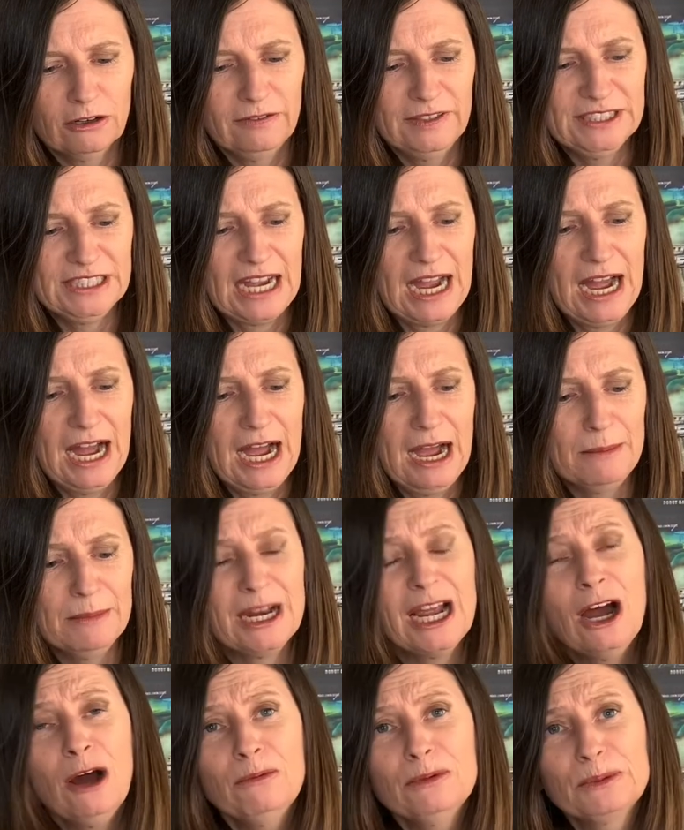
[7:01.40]
his arm and
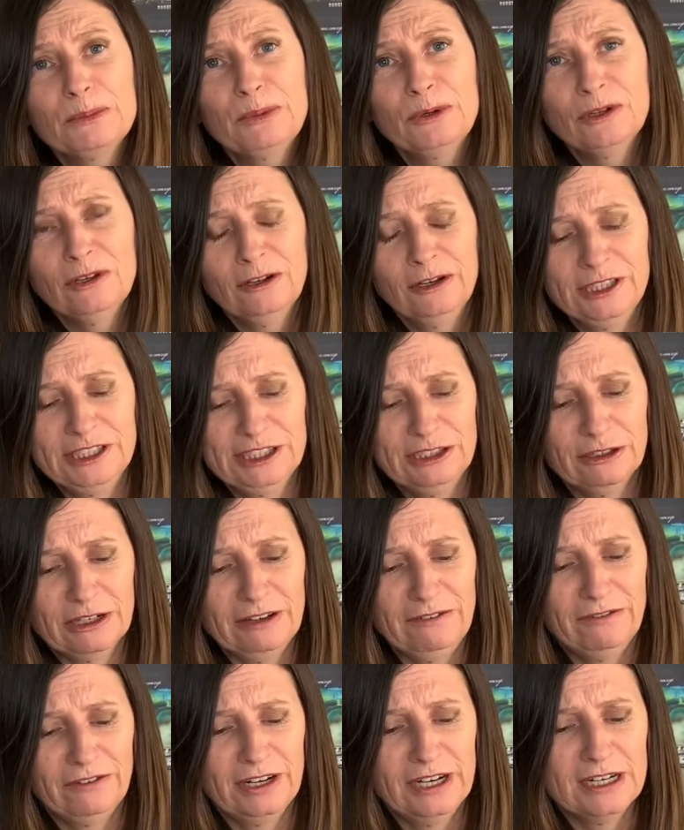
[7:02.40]
helped pull her soggy
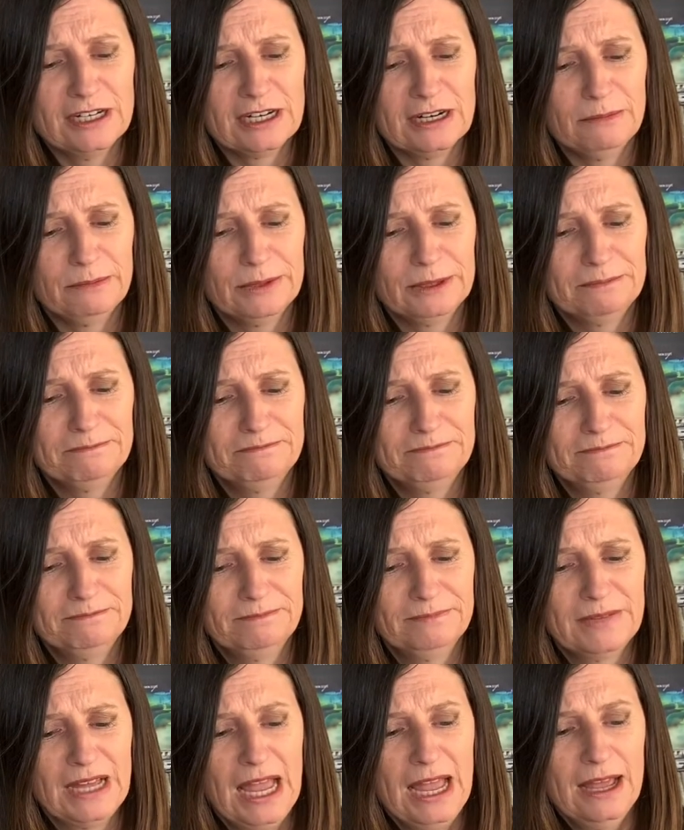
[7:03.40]
friend up.
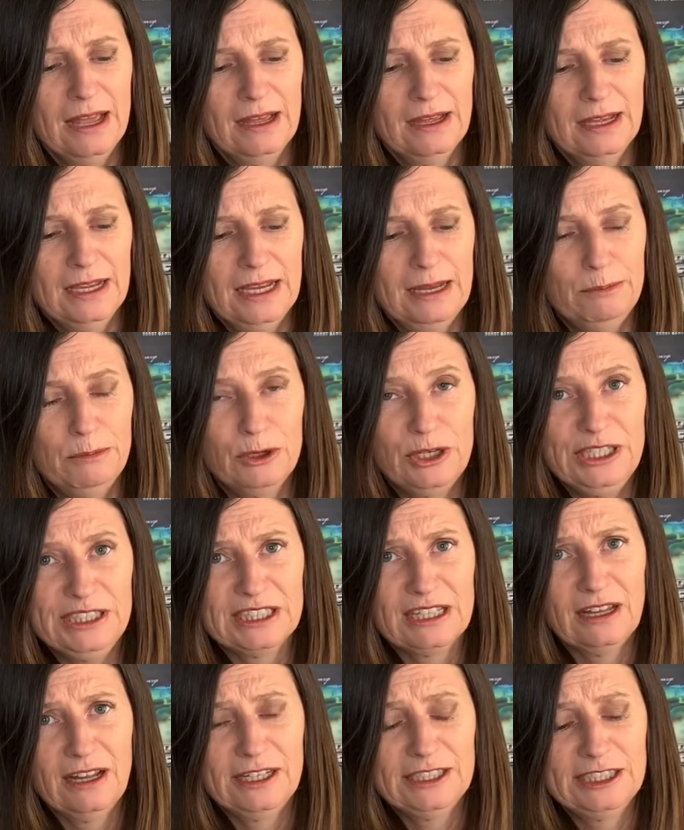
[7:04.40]
He put his
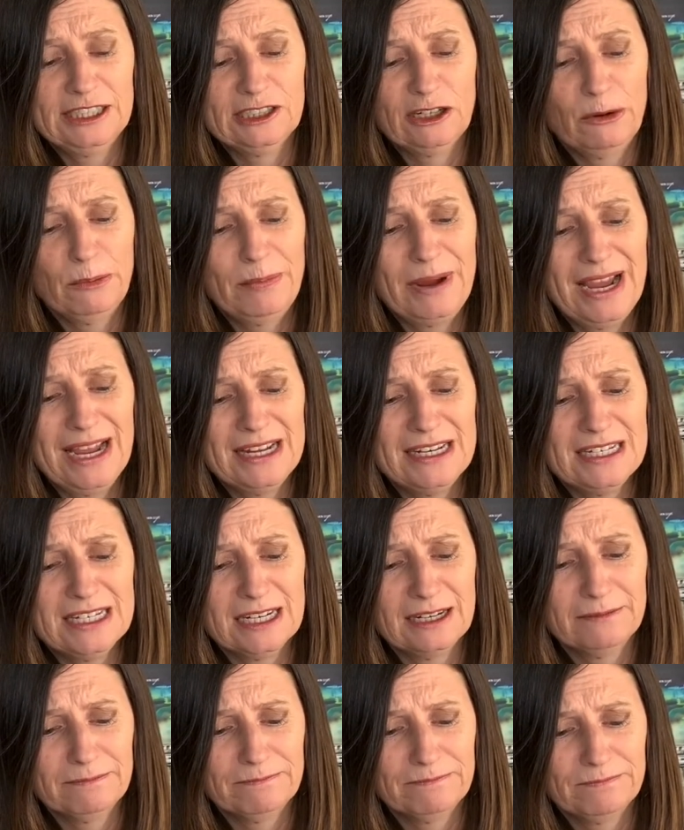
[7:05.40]
glasses on,
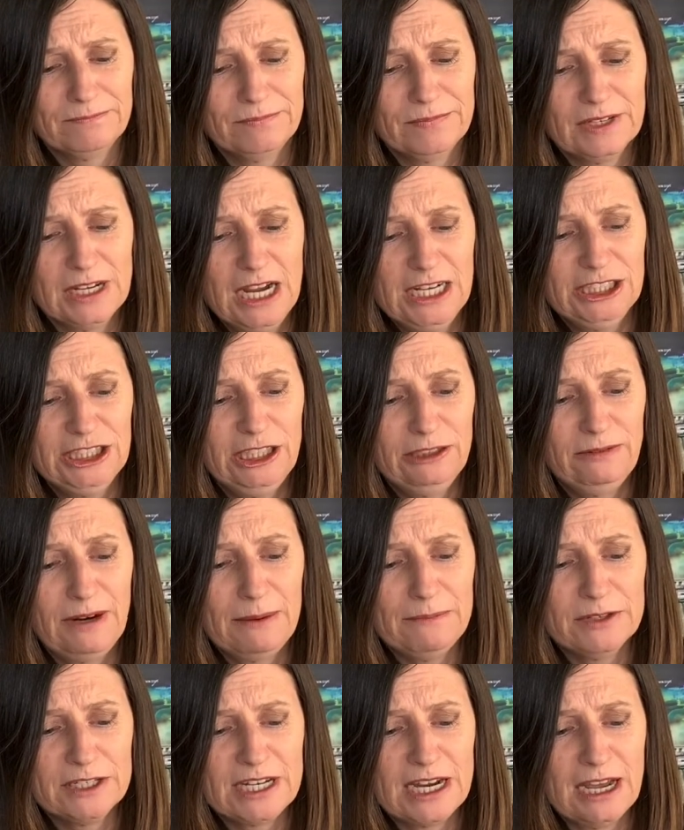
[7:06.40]
panting. She wrapped
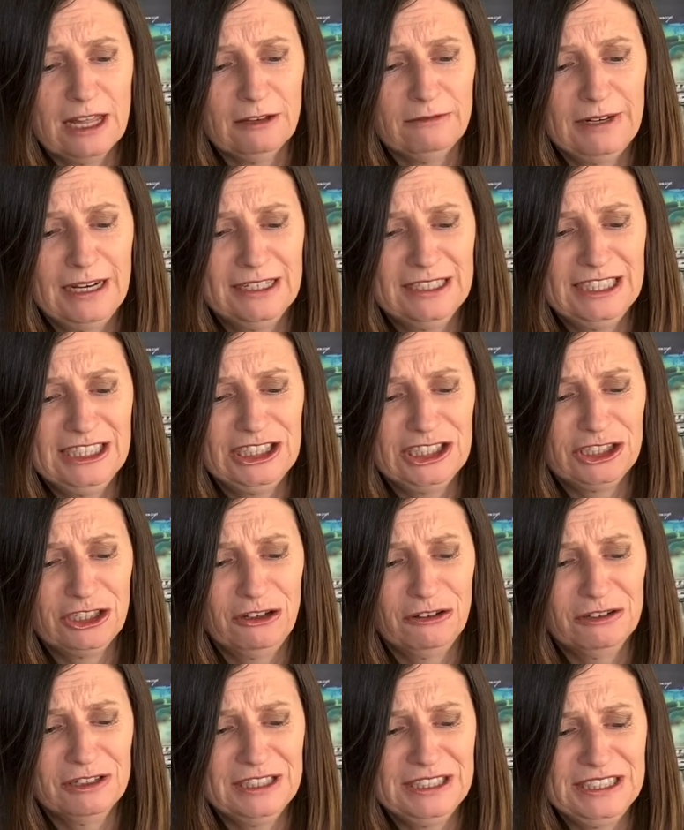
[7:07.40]
the towel around his
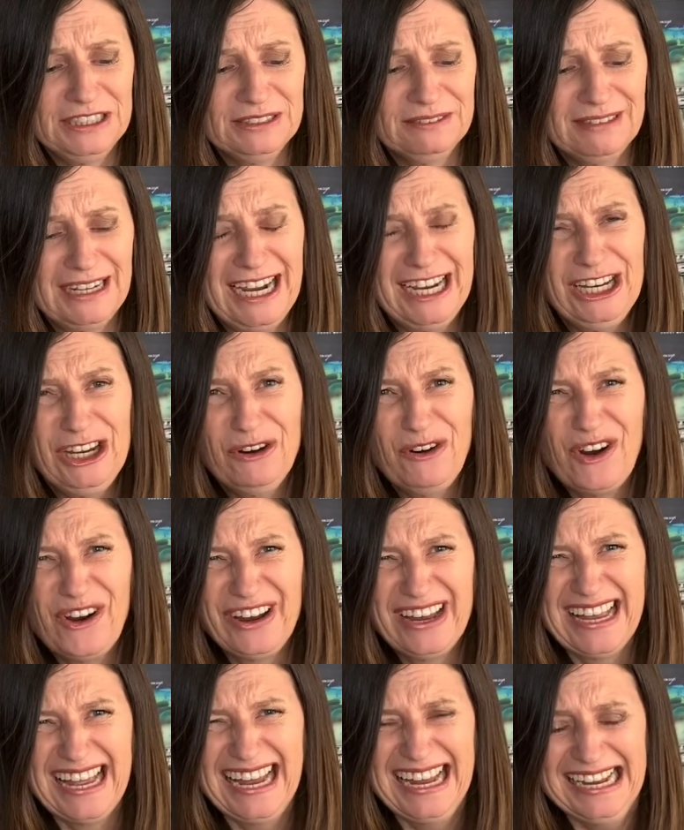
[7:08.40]
shoulders. "Are you
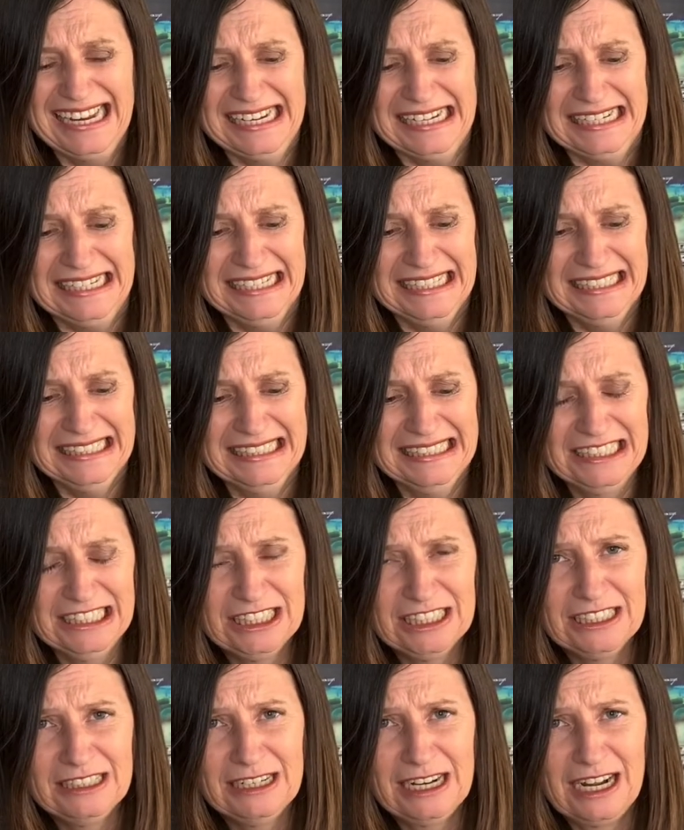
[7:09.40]
okay?"
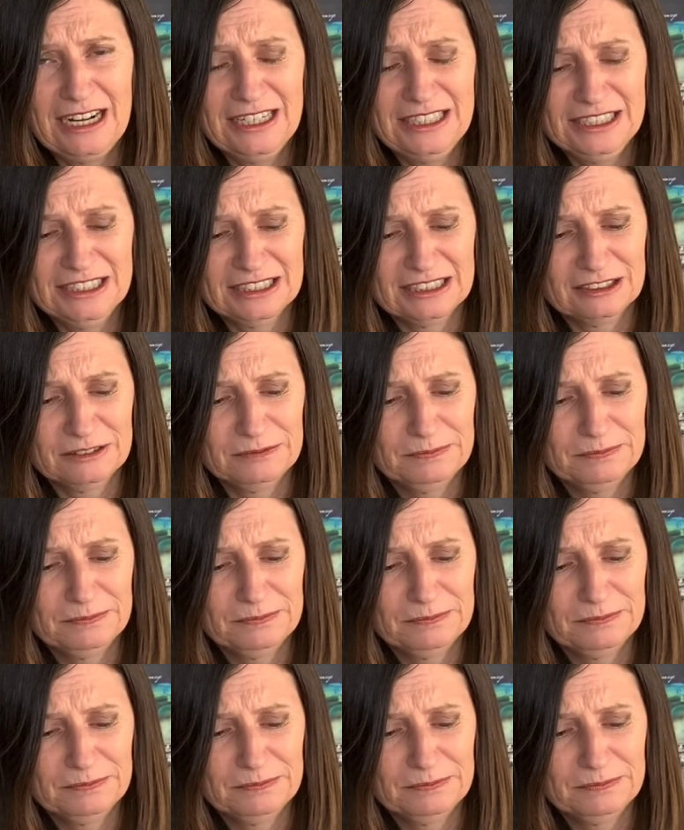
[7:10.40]
she asked.